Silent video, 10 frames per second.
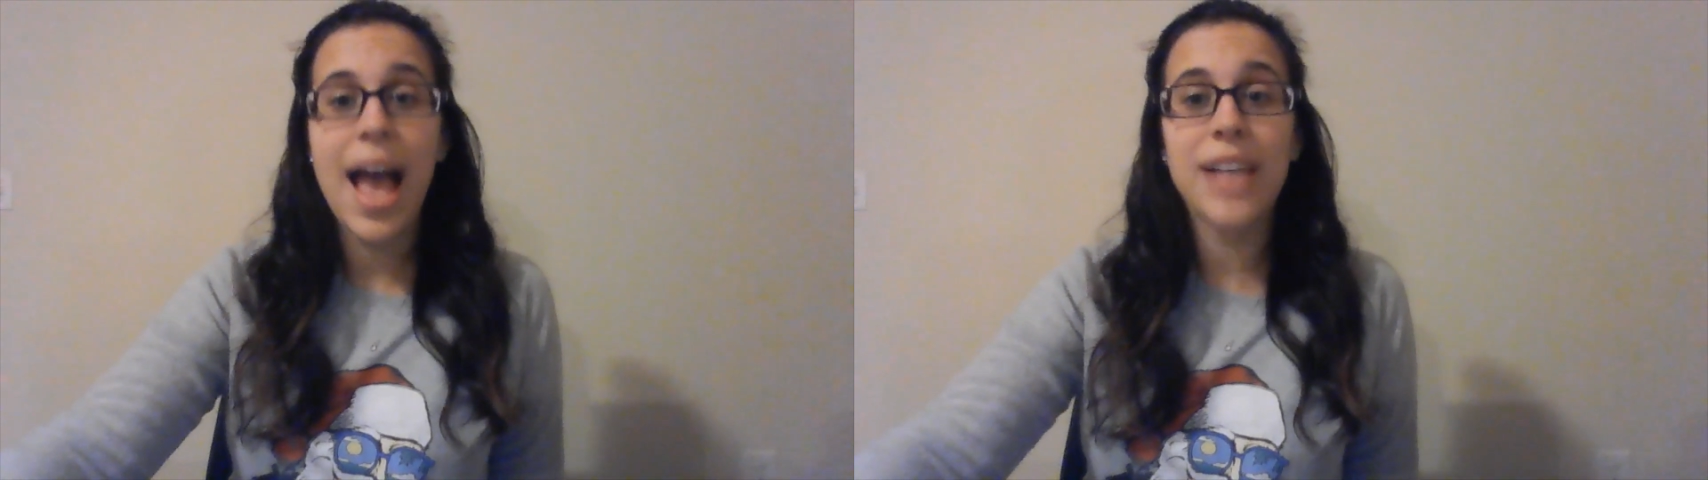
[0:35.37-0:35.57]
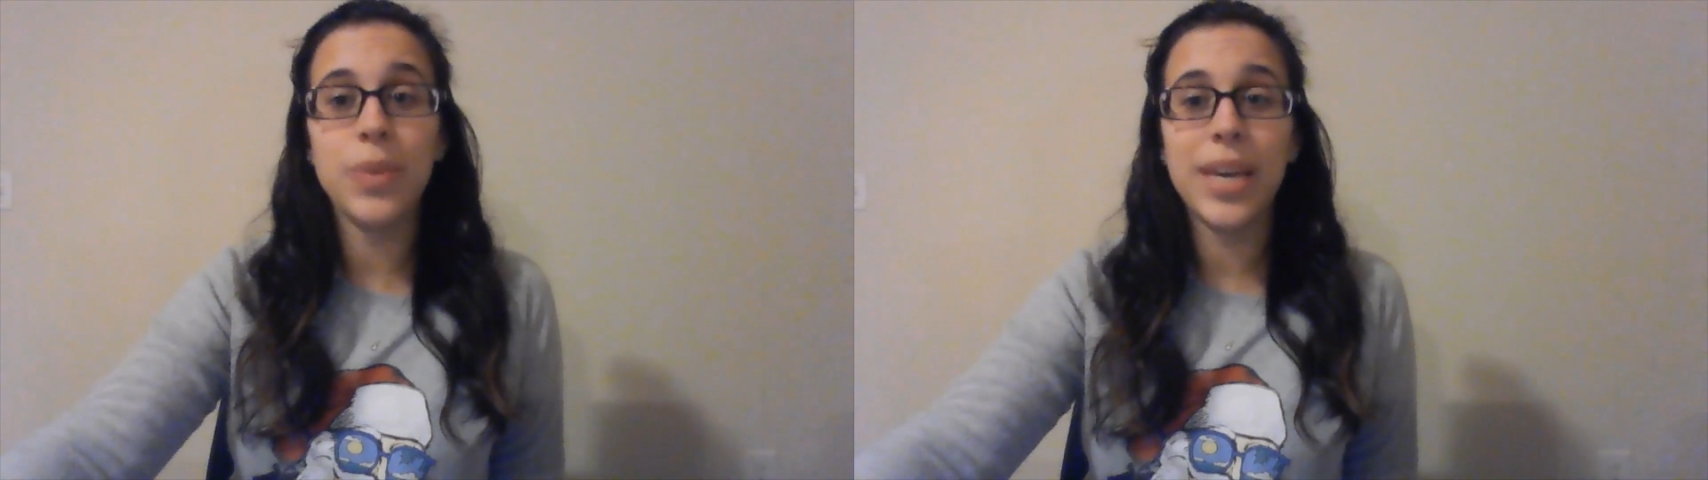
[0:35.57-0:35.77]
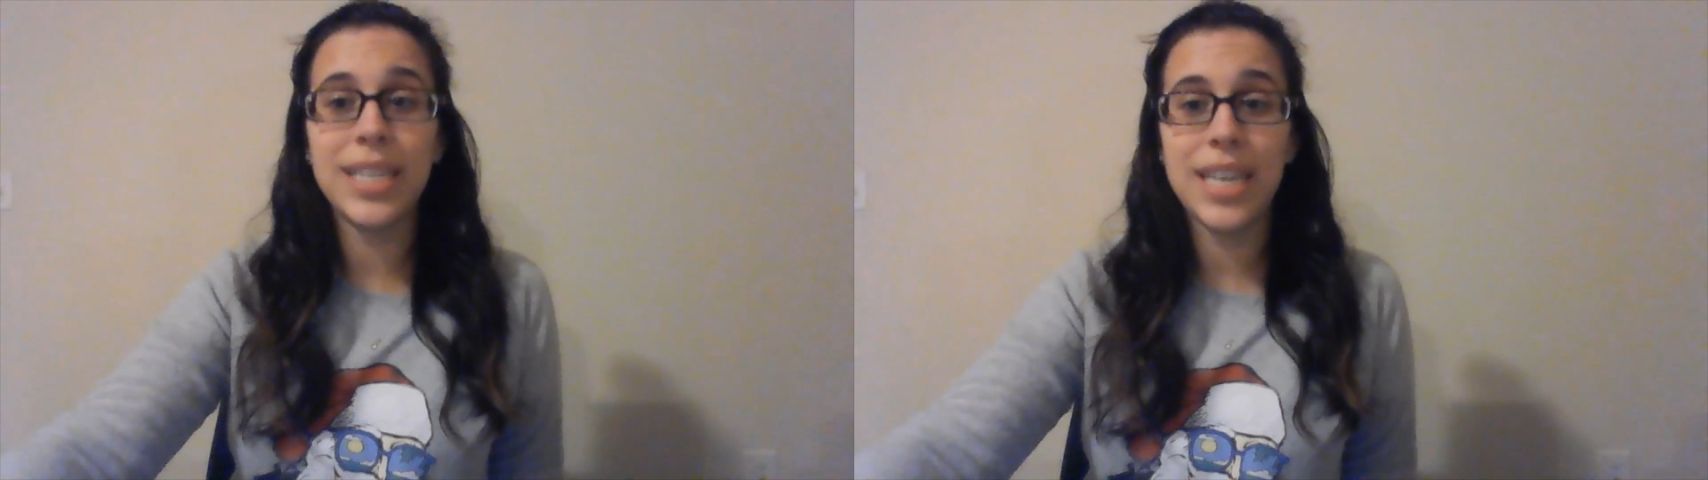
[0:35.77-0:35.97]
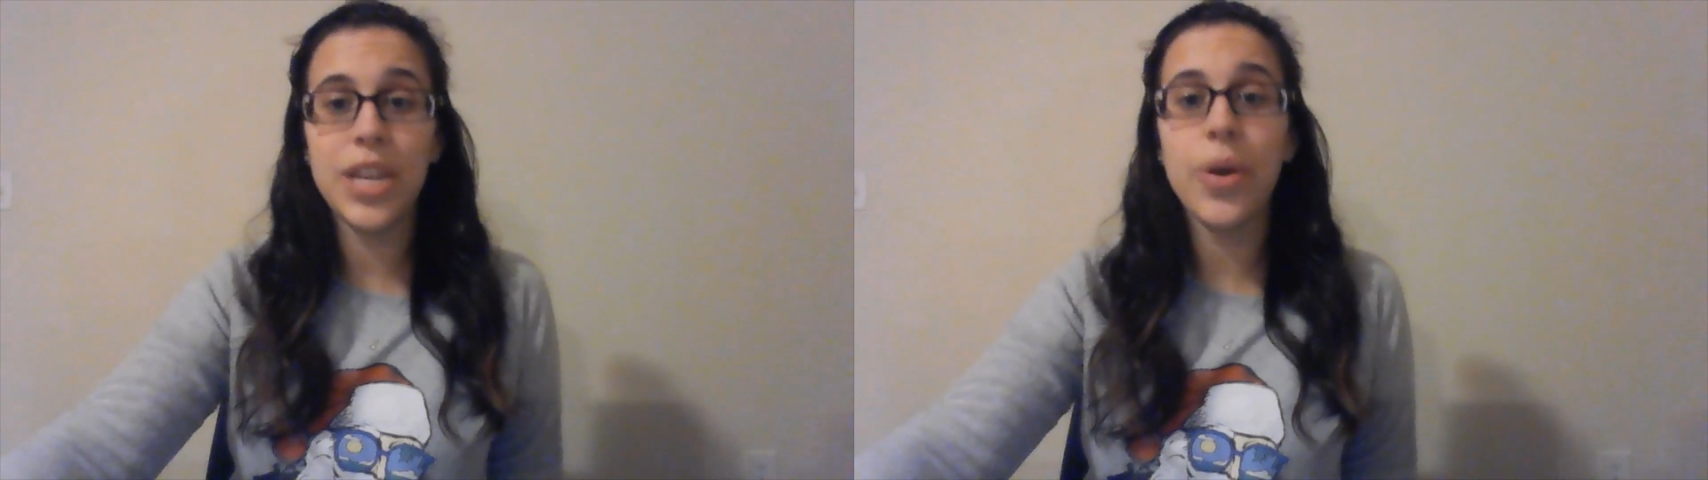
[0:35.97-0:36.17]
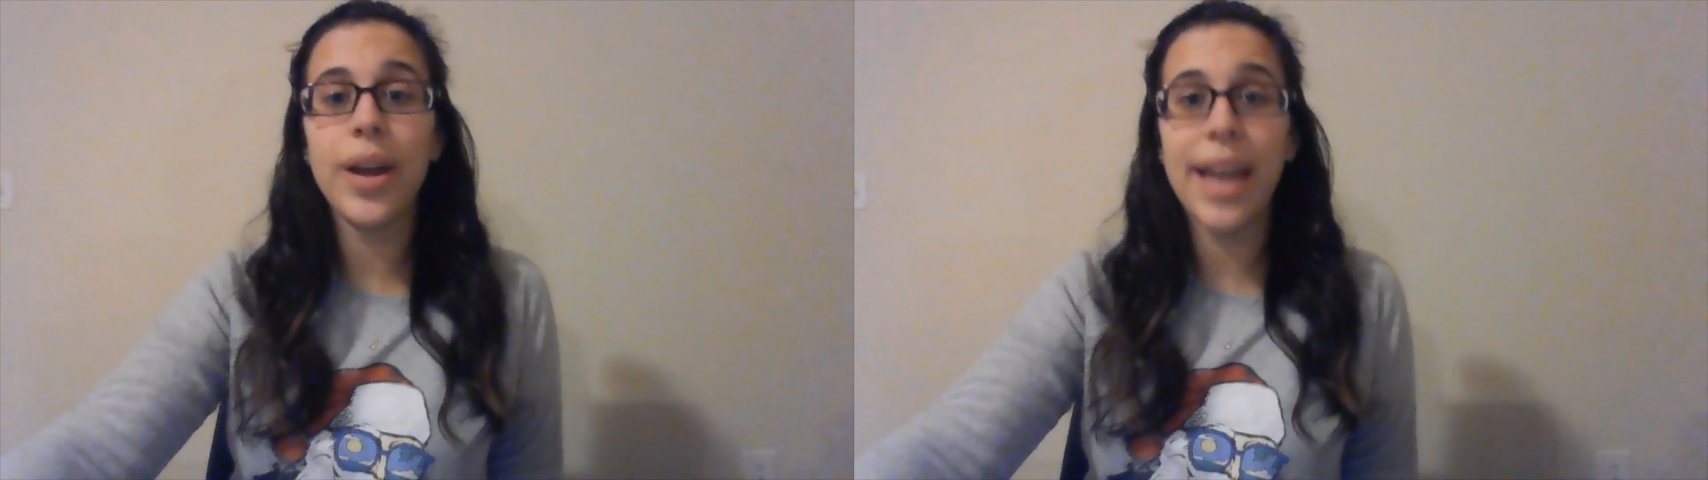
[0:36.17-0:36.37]
As we
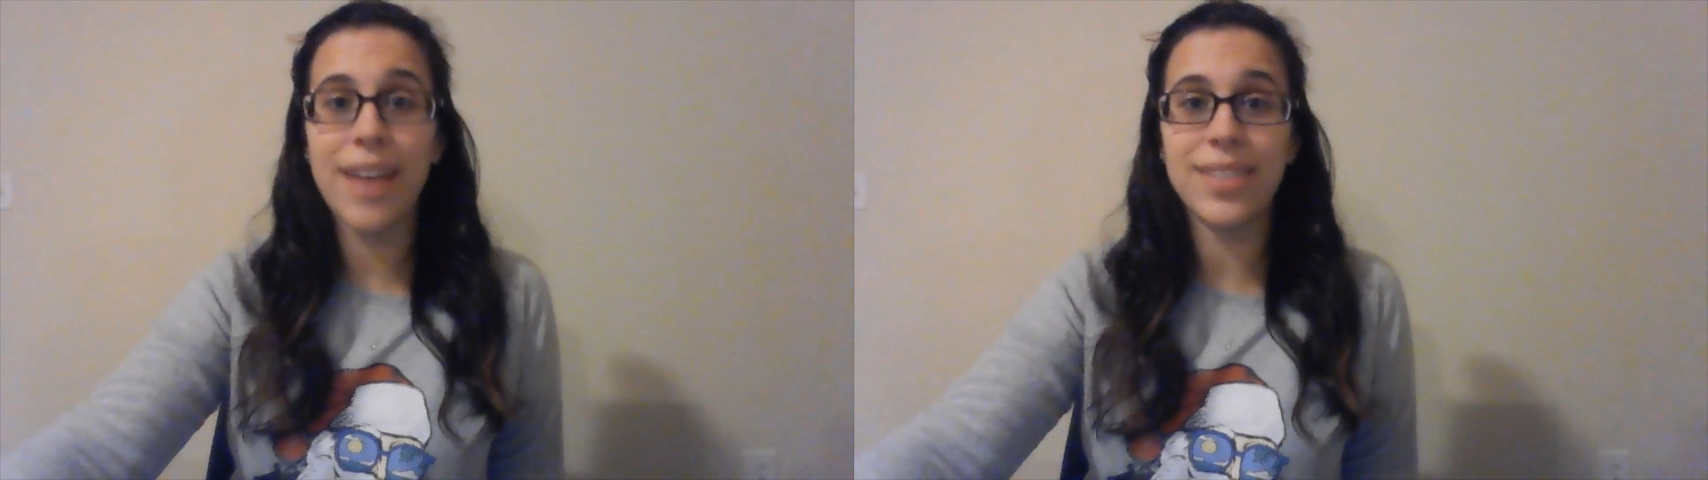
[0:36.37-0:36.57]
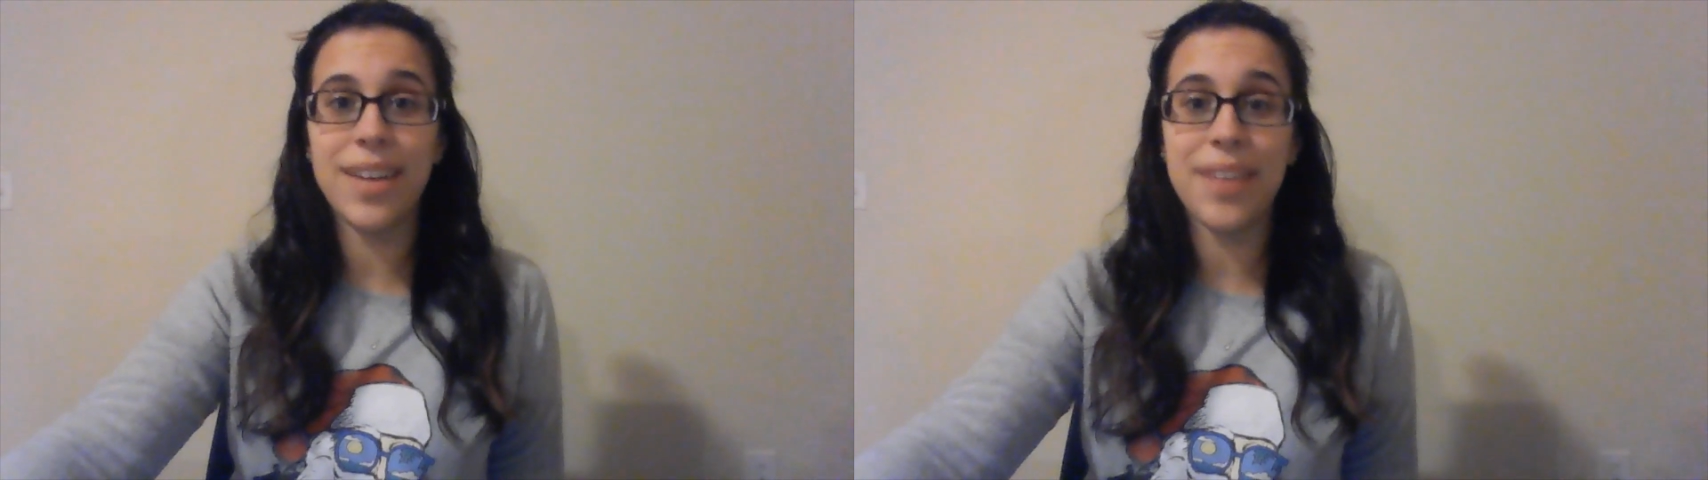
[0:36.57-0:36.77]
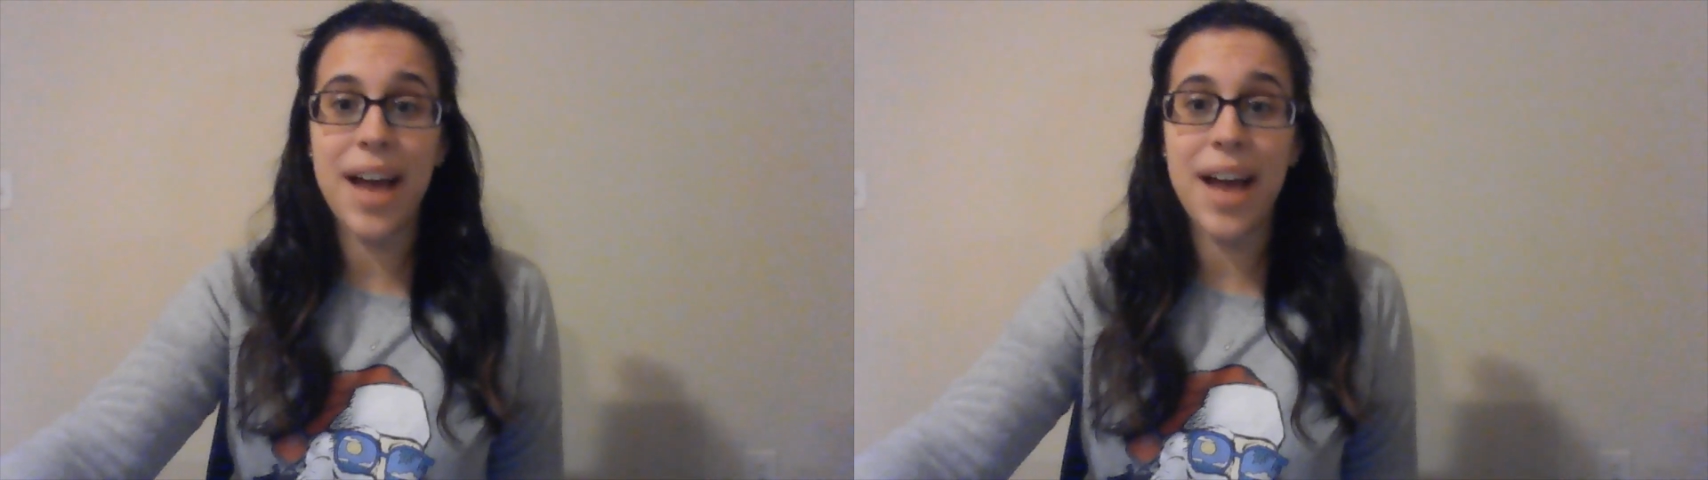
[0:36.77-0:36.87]
continue our countdown